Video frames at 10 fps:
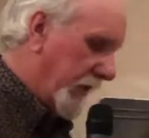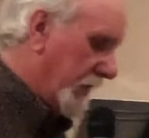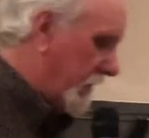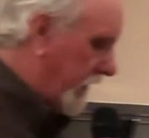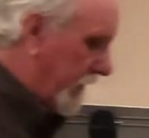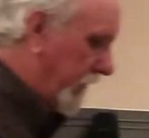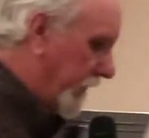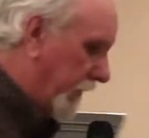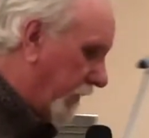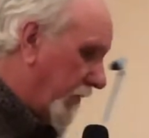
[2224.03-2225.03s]
yeah, we don't want
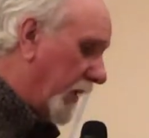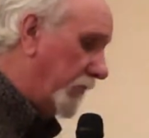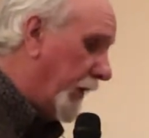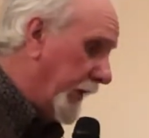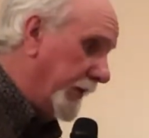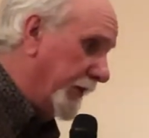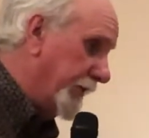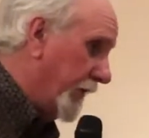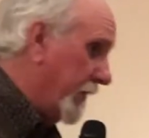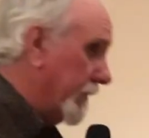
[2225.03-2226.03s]
to talk about money in the
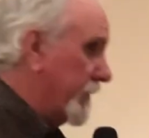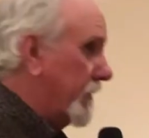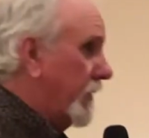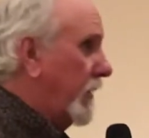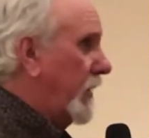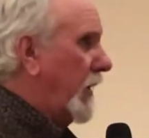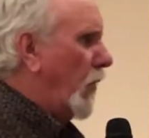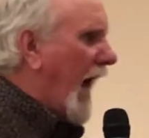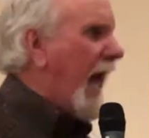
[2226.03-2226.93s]
church. Well,